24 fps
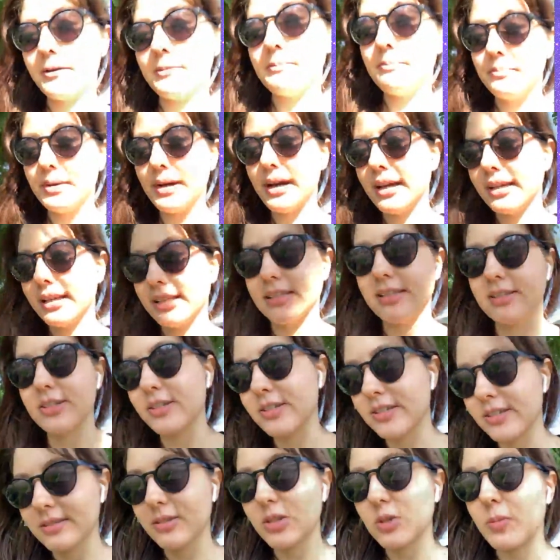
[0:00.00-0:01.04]
But it's
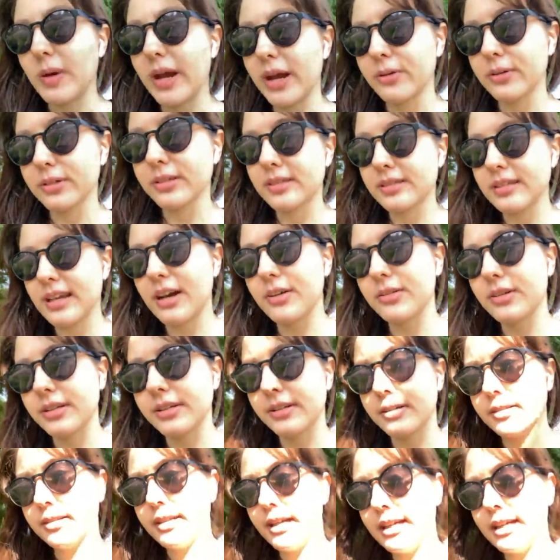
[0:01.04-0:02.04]
just spirals downhill.